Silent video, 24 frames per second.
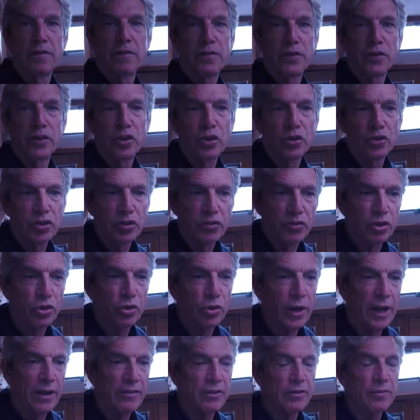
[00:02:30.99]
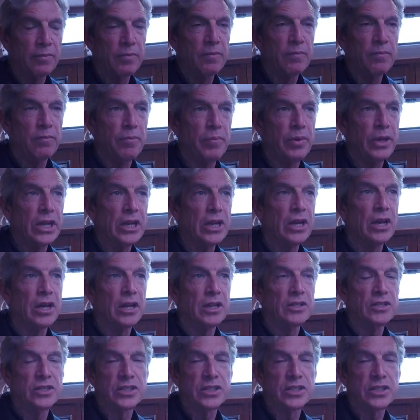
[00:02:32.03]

for those of you who haven't been on a